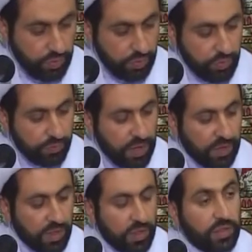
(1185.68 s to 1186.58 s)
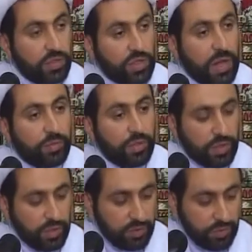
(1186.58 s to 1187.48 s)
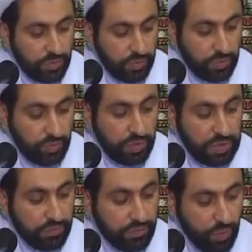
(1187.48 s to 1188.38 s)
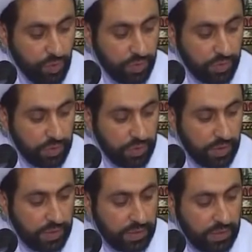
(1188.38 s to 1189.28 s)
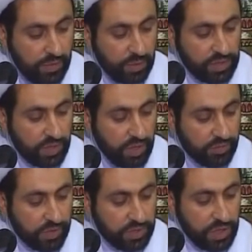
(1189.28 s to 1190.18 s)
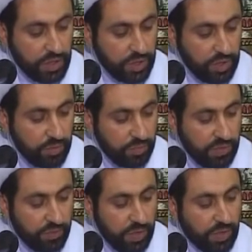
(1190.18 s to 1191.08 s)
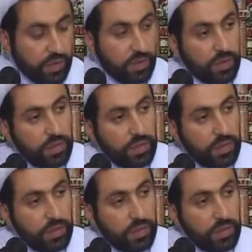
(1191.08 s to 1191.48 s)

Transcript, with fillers: you find in chapter 24, there was a conversation between